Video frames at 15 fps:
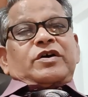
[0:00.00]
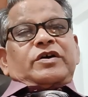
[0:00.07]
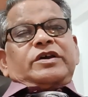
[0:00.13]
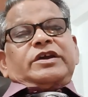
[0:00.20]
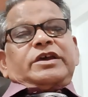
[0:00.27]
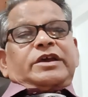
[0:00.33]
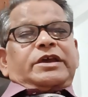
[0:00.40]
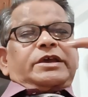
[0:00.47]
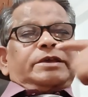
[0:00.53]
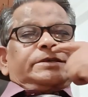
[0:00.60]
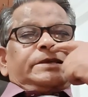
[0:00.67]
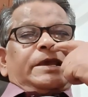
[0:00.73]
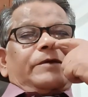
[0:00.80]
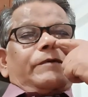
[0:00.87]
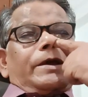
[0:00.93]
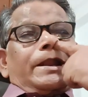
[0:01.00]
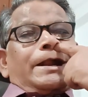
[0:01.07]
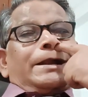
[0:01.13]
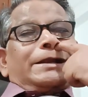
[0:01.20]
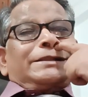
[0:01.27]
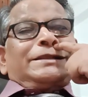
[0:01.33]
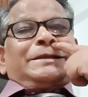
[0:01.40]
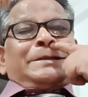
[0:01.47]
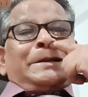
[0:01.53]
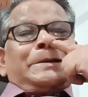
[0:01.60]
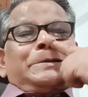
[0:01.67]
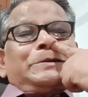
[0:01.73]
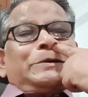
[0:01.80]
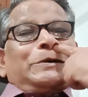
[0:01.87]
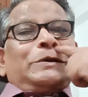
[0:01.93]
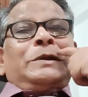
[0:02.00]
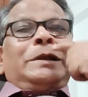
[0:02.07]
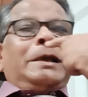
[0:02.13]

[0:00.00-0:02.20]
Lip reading: is given under the schedule